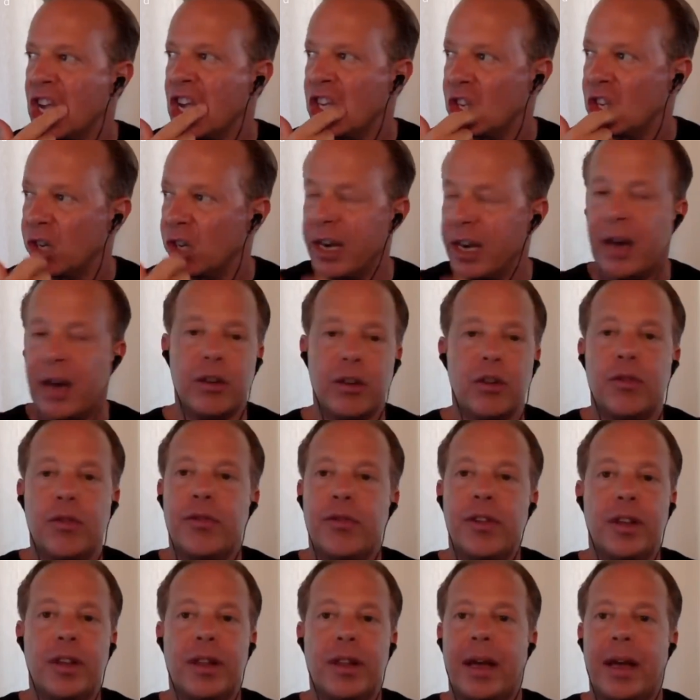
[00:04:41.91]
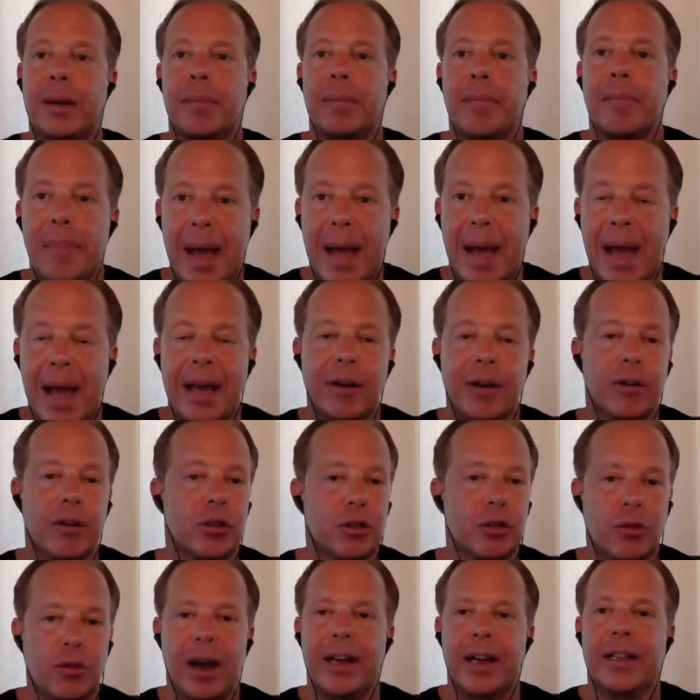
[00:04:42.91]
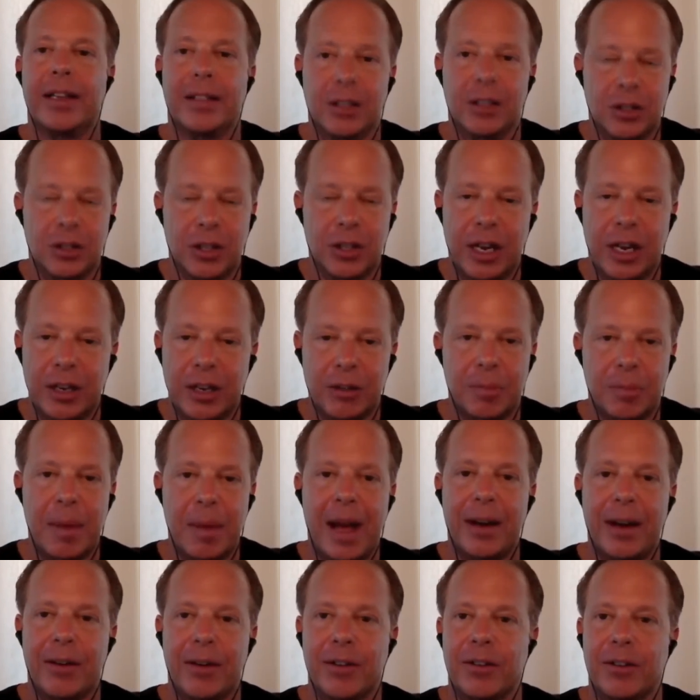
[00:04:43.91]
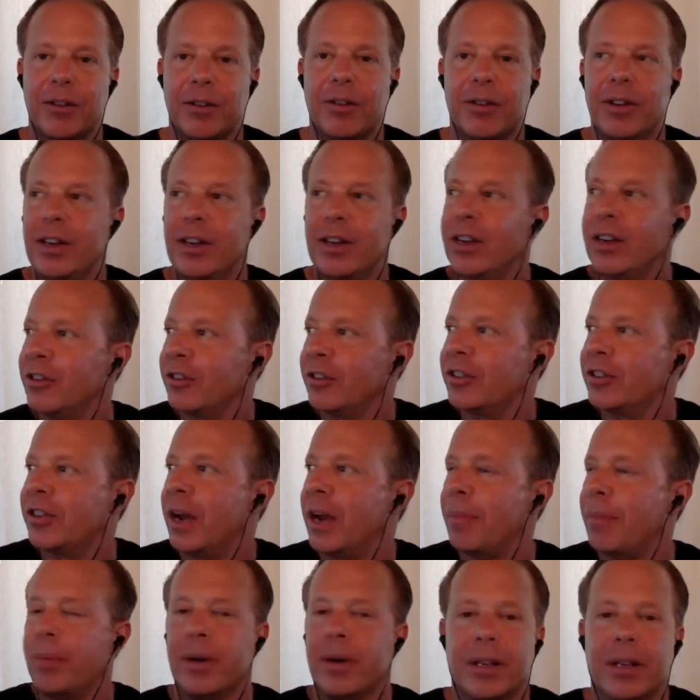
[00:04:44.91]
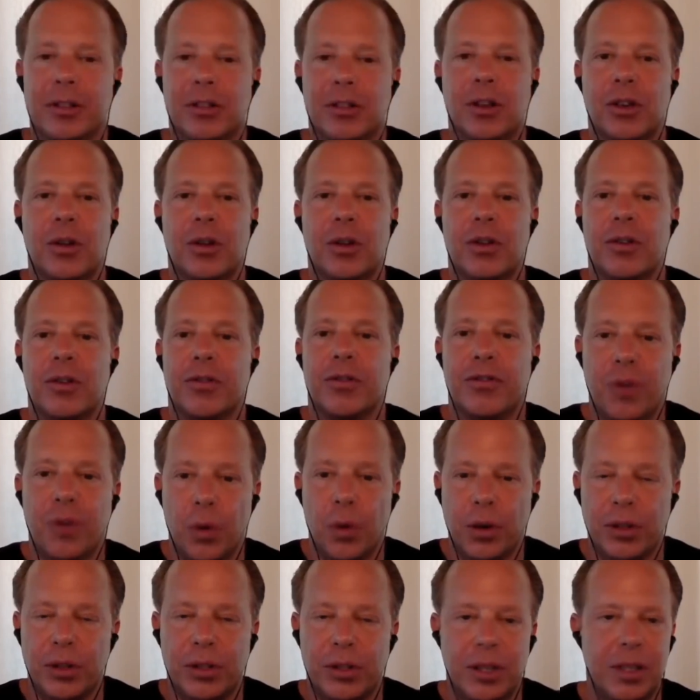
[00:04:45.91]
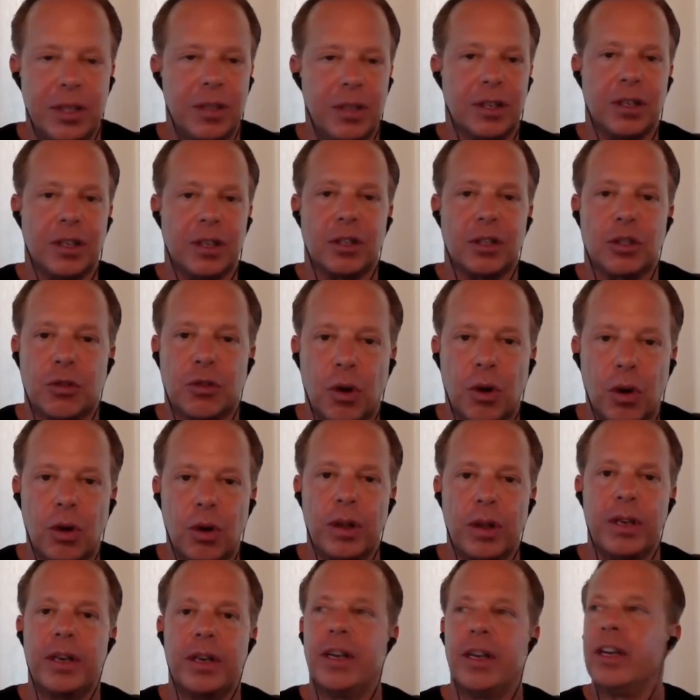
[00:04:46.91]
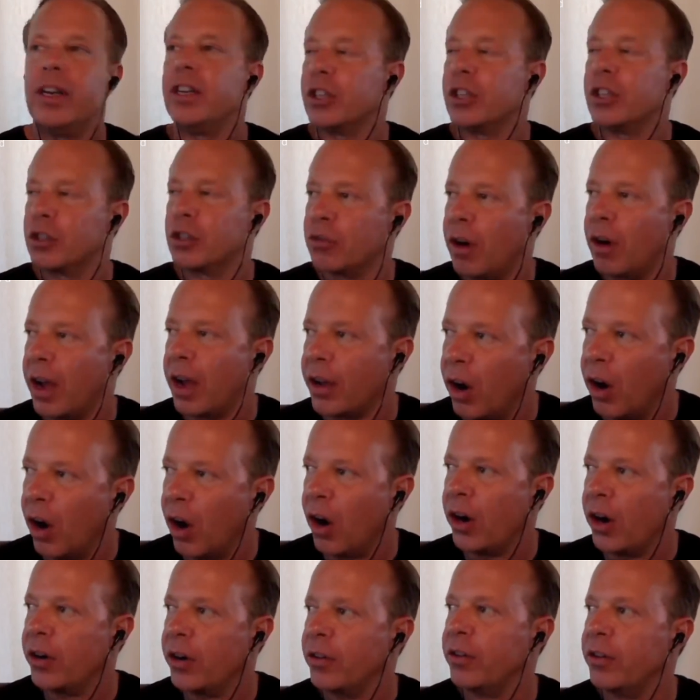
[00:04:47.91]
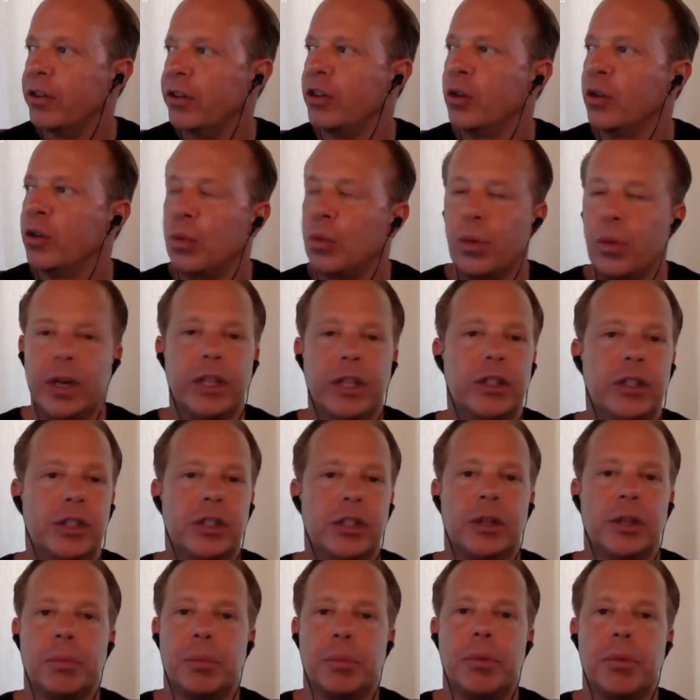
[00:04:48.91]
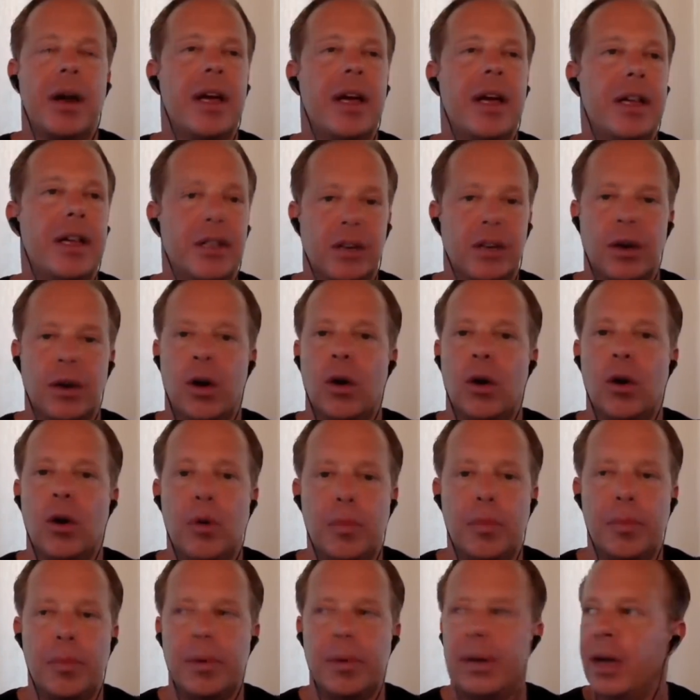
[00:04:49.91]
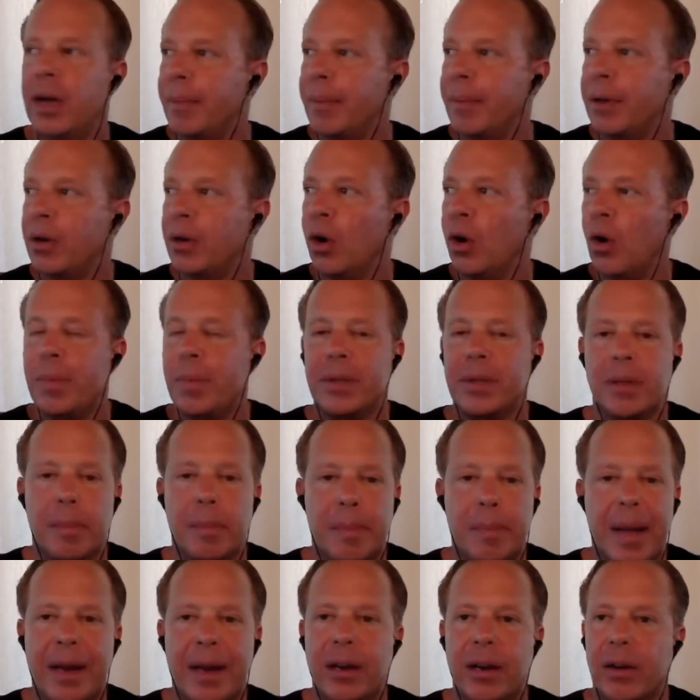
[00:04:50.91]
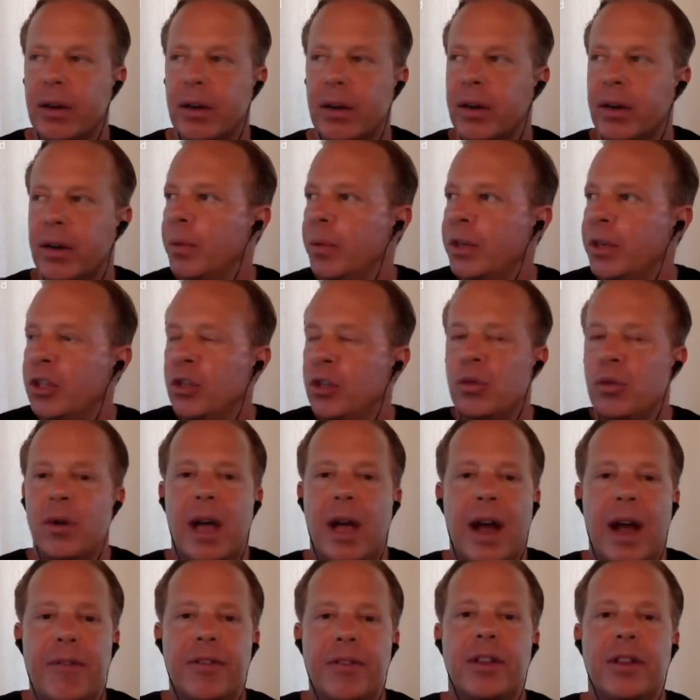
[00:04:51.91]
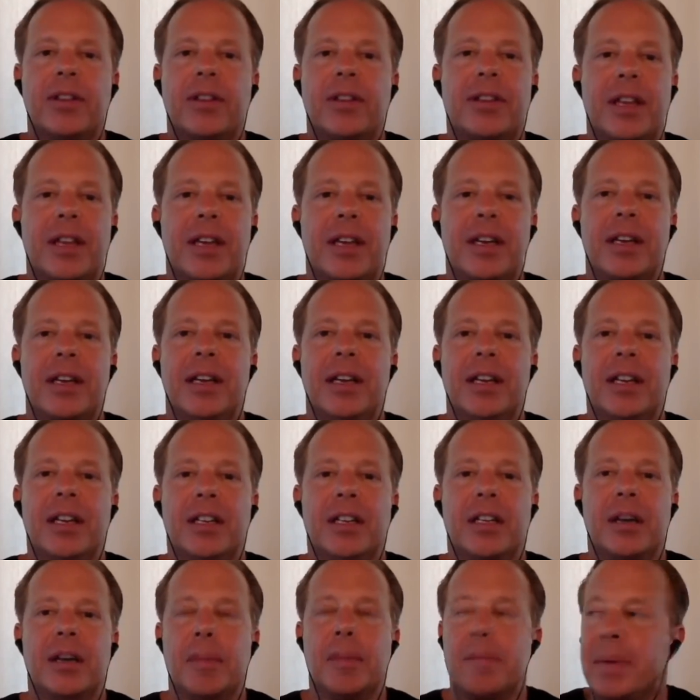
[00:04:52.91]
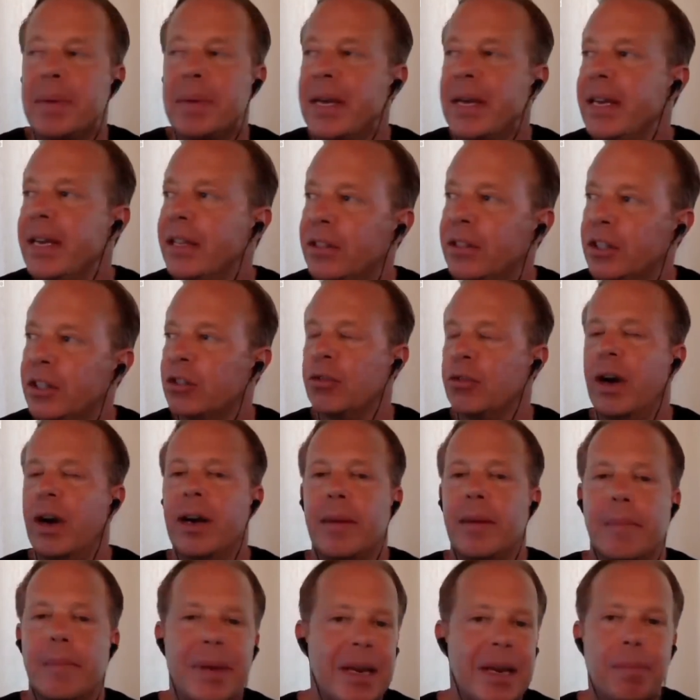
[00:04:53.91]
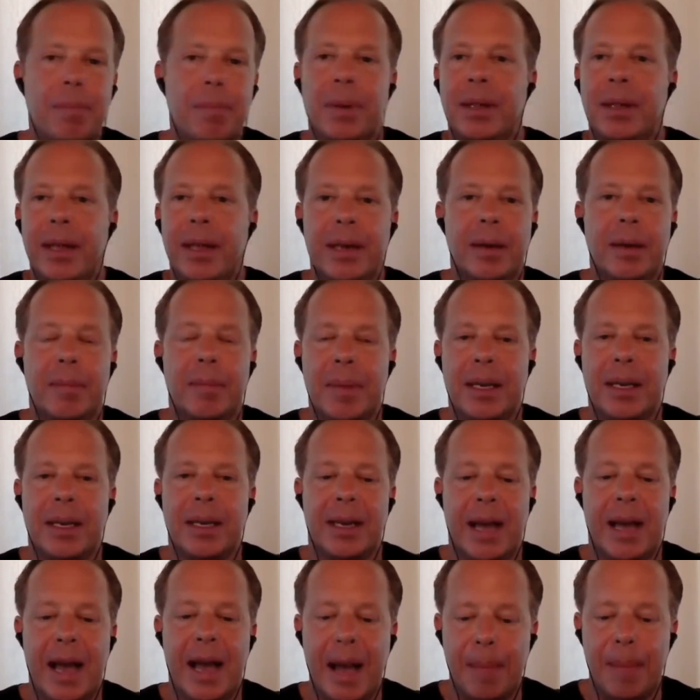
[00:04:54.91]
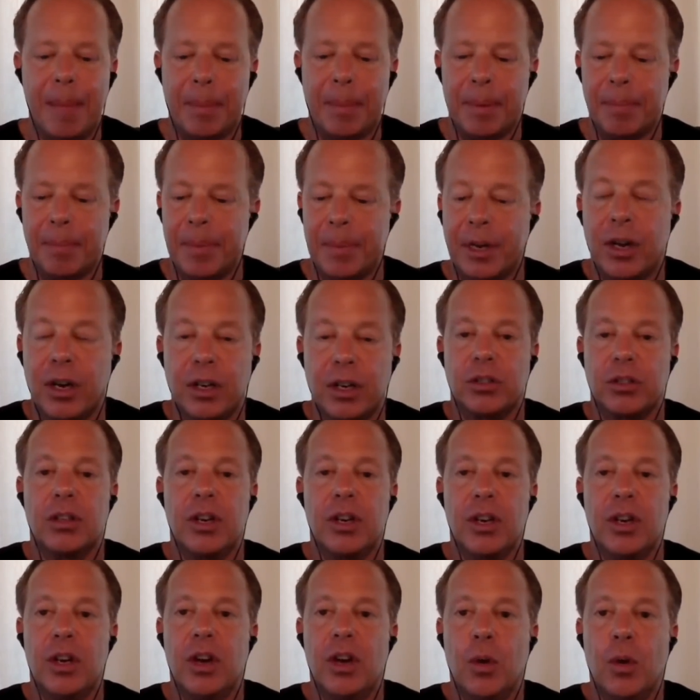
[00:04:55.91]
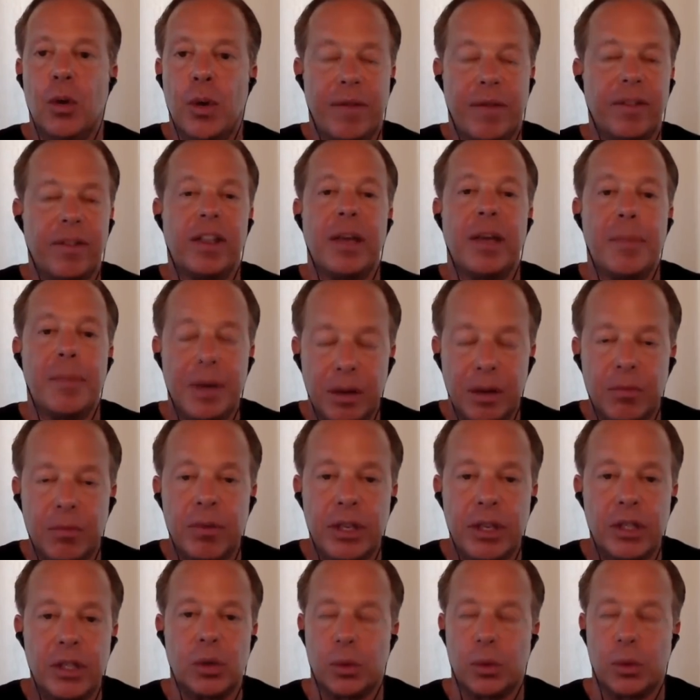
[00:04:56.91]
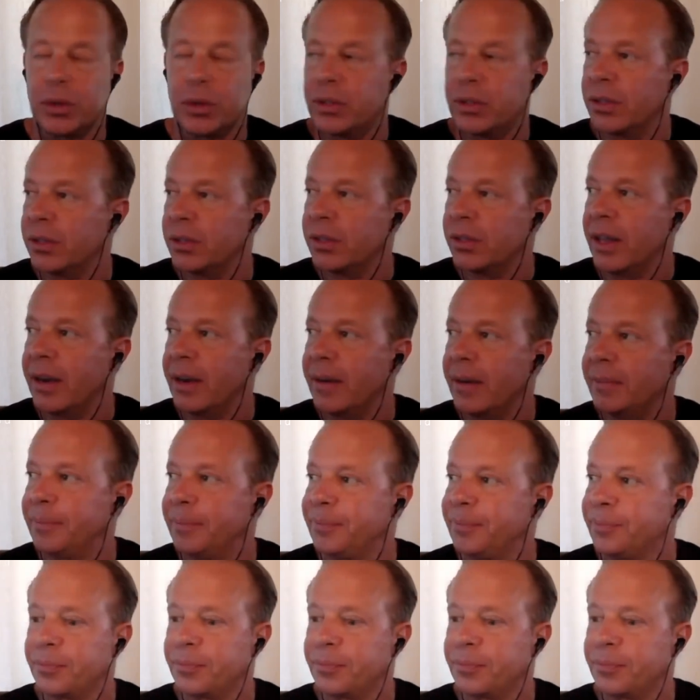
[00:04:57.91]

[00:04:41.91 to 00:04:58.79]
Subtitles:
So now you feel like matter trying to change matter. You're separate, and so you force it, you control it, you try harder, you wish, you pray, you hope. I mean, hope is a beggar. We do everything, compete to try to manipulate and make it happen because we have limited resources then.